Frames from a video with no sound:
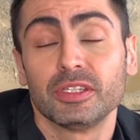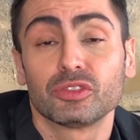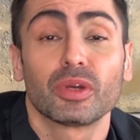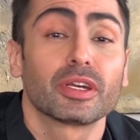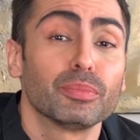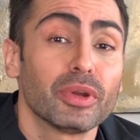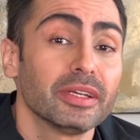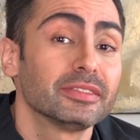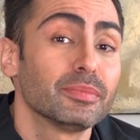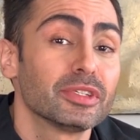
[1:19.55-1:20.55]
so I
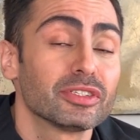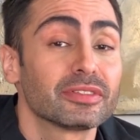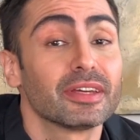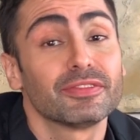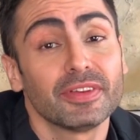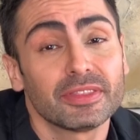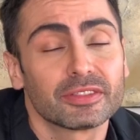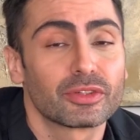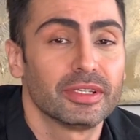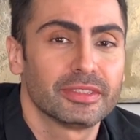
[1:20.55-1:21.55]
comprised images that fit
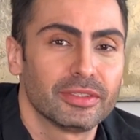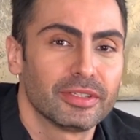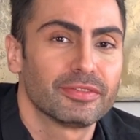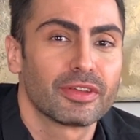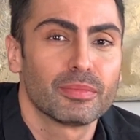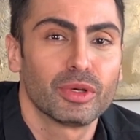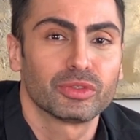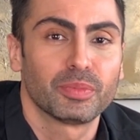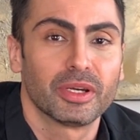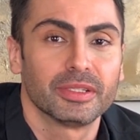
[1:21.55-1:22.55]
this criteria for the
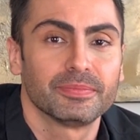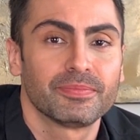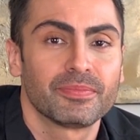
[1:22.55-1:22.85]
most part.